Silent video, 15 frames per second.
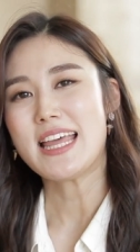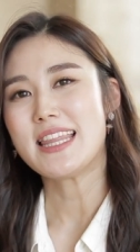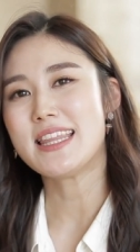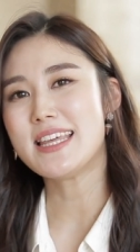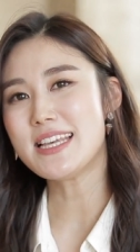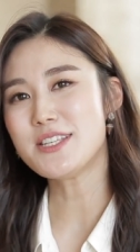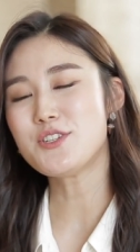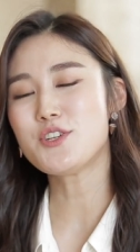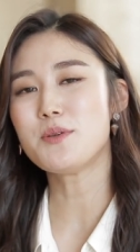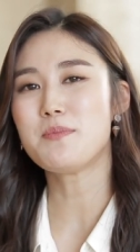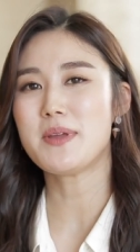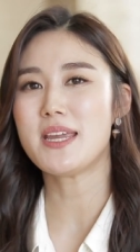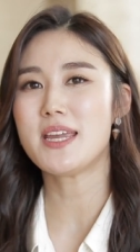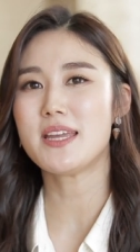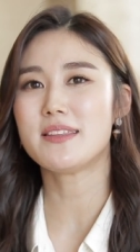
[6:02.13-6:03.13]
This should
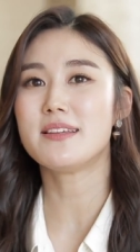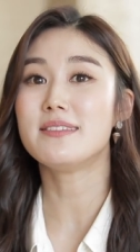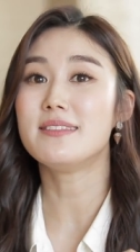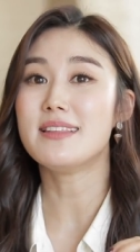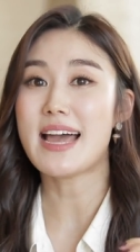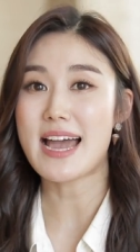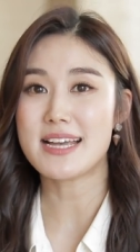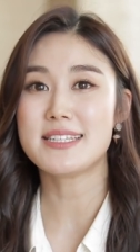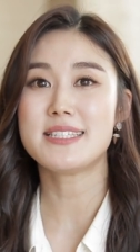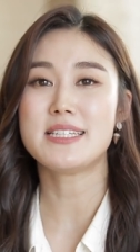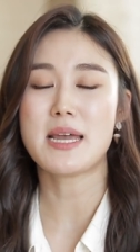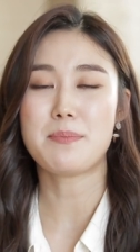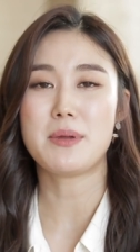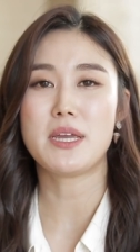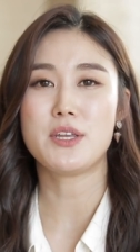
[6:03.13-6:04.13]
be the last
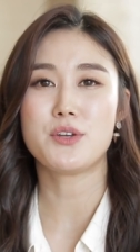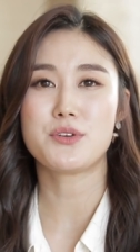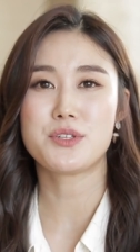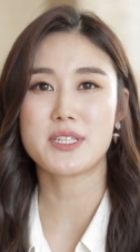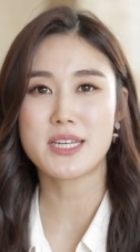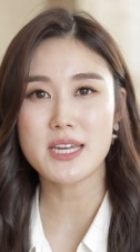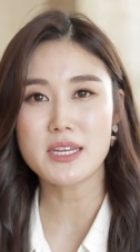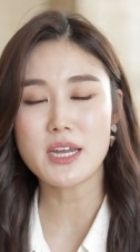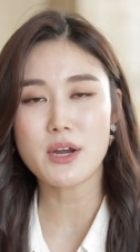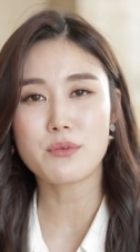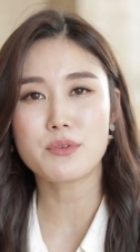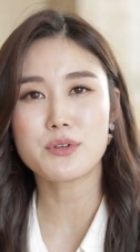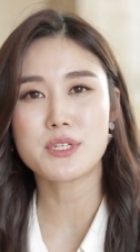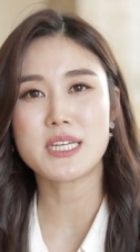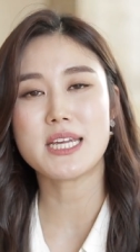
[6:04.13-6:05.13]
step in your skincare
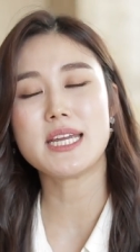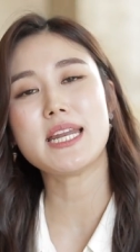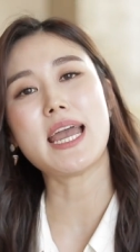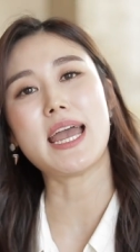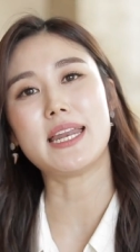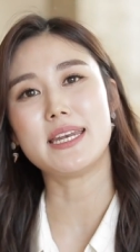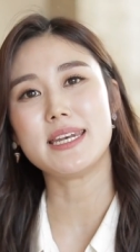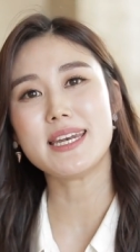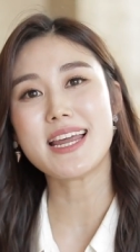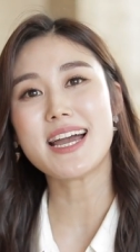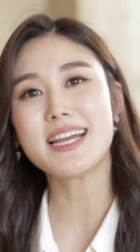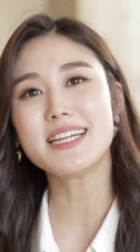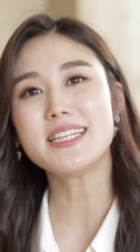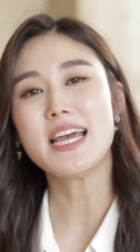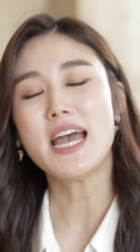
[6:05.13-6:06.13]
routine at
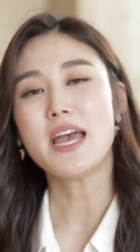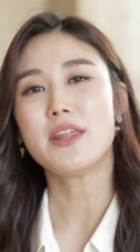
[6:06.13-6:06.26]
night.